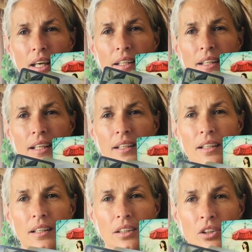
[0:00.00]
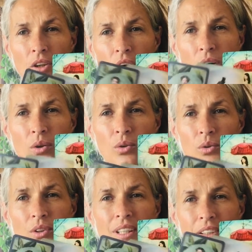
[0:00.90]
and then
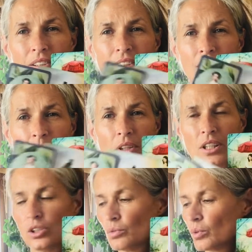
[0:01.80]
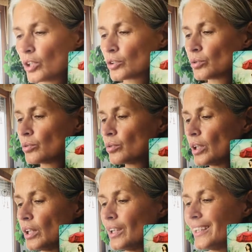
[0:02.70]
though there is something you want to
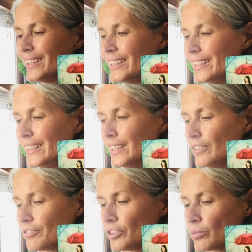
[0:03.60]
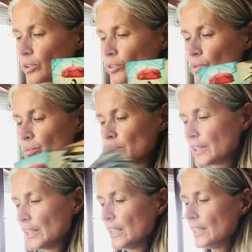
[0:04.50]
leave, you want to
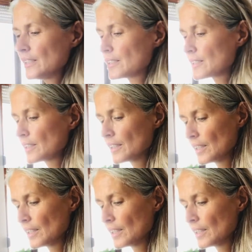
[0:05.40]
release,